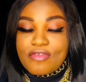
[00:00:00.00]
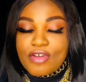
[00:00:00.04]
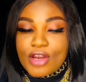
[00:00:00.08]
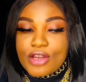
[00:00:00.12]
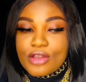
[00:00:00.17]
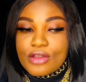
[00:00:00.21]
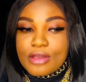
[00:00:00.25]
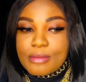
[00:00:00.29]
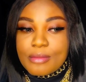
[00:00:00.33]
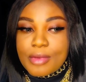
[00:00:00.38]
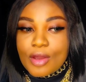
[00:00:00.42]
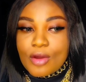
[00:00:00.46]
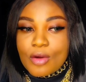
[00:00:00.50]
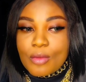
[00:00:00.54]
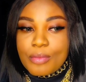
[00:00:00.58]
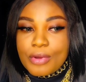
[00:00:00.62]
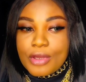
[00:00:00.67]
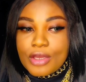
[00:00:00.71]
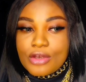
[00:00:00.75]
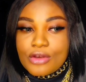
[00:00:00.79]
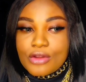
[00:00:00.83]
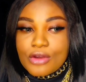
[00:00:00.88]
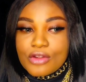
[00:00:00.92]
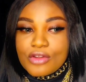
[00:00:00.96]
my
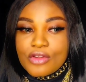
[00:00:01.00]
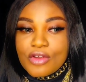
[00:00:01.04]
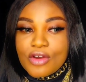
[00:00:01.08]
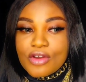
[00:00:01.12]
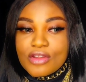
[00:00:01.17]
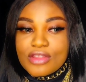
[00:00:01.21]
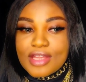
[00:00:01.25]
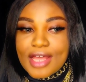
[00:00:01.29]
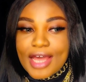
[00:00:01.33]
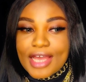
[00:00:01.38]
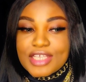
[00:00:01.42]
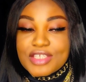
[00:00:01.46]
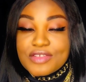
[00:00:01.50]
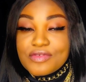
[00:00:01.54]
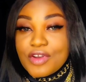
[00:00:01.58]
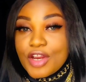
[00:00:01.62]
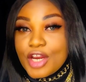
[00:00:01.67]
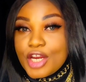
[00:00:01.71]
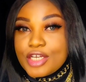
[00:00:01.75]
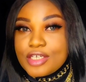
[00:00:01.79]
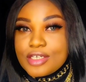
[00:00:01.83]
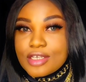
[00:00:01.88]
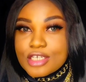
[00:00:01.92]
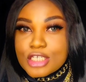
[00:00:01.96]
opinion, that is
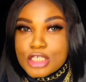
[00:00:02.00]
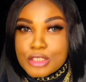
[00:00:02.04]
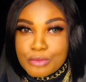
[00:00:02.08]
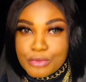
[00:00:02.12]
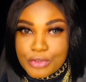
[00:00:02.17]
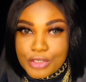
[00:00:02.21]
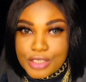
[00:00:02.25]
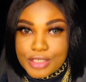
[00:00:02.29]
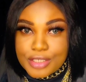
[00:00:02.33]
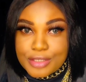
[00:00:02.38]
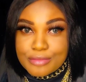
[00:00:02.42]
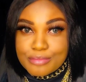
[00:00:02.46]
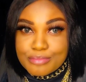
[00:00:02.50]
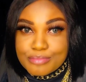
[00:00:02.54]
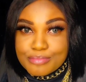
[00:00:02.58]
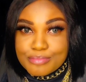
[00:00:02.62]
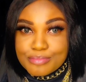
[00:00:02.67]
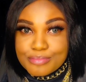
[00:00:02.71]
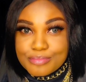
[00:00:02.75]
very desperate.